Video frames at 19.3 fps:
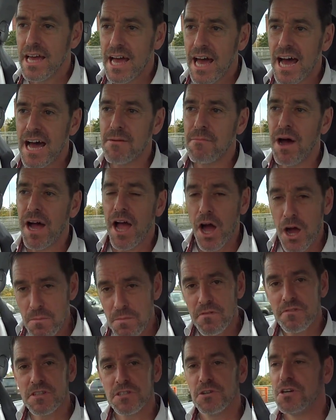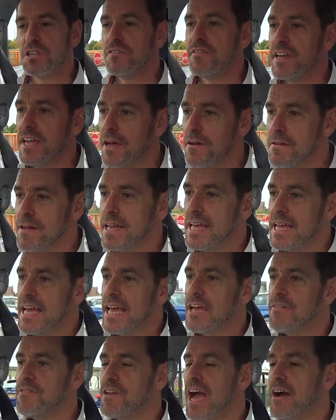I hope you've enjoyed the video.
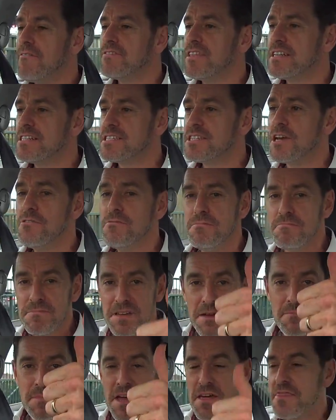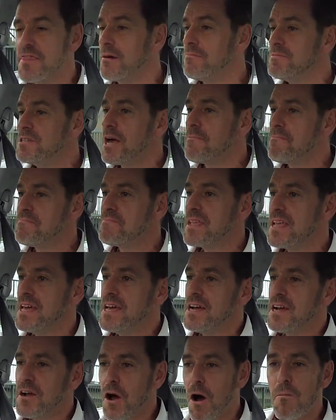If you have done so, give me a thumbs up.
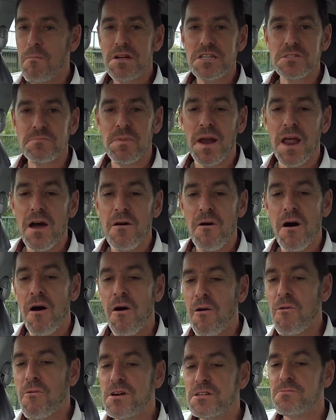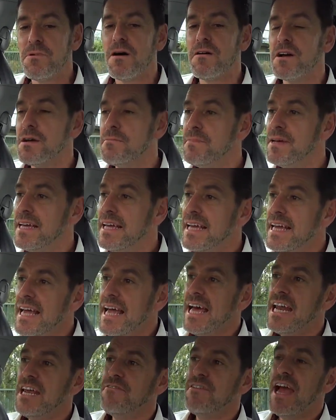Comments below are always welcome.
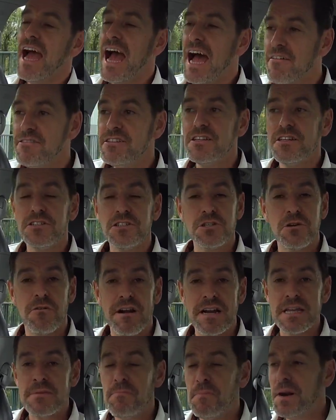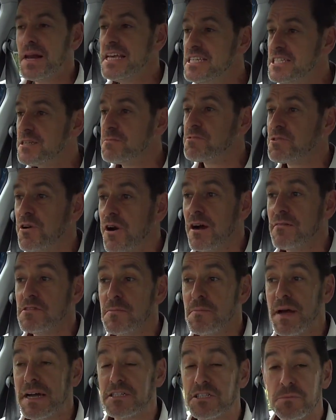And if you haven't done so already, please subscribe to
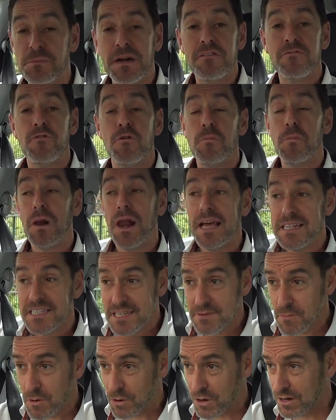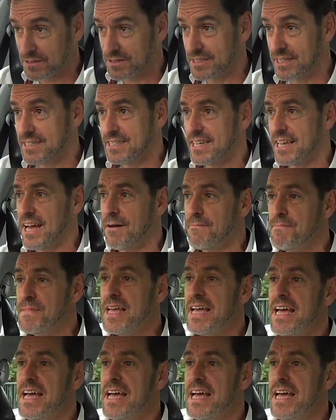Petrol for plenty more content to come.